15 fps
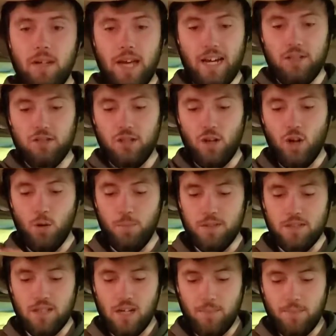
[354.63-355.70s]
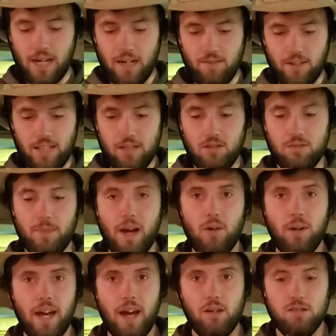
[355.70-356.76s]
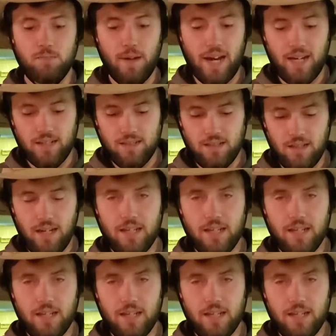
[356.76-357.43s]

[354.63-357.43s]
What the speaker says: actually opens up kind of like those Mountain House bags.